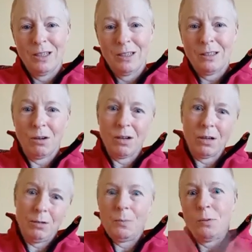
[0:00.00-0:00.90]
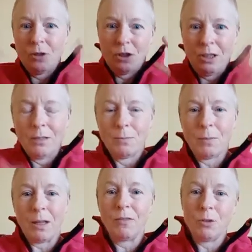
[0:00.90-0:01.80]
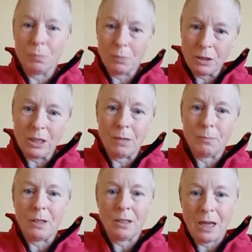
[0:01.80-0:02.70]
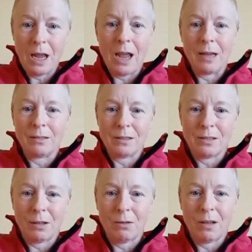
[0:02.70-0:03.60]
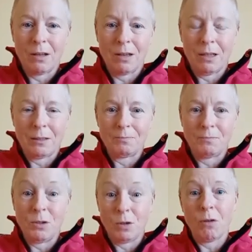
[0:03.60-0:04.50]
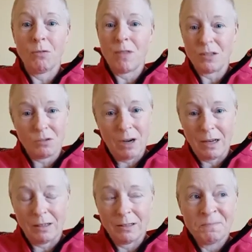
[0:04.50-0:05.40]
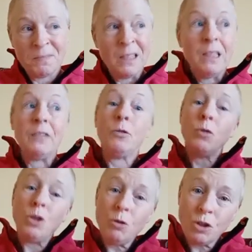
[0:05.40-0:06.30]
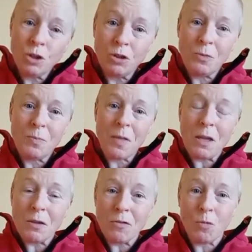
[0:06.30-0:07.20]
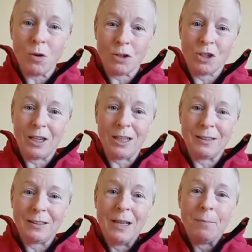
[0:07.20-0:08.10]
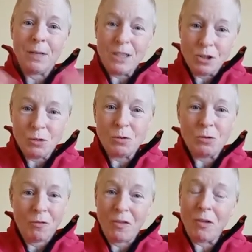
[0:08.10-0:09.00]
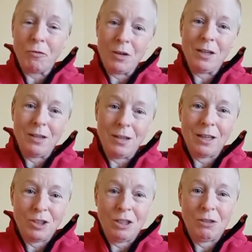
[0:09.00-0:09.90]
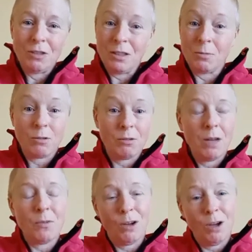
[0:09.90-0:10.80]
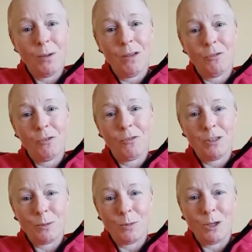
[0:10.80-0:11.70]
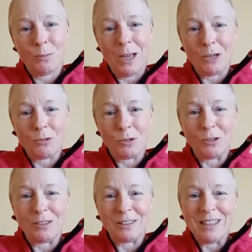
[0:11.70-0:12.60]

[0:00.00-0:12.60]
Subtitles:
I don't want to be pushy, but if you appreciate being tagged so that, that's great. If you're on YouTube, thank you for watching. Please do feel free to like, share, and subscribe, and hop over and visit me on Patreon.